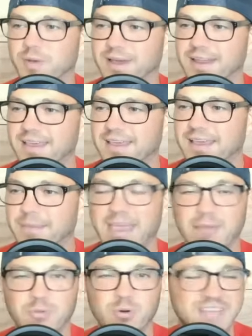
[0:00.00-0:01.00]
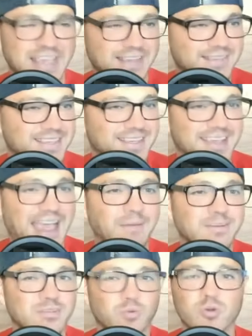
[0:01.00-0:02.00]
But, man, we were taking like the
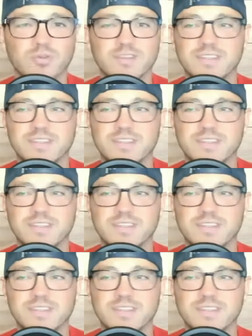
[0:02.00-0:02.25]
College World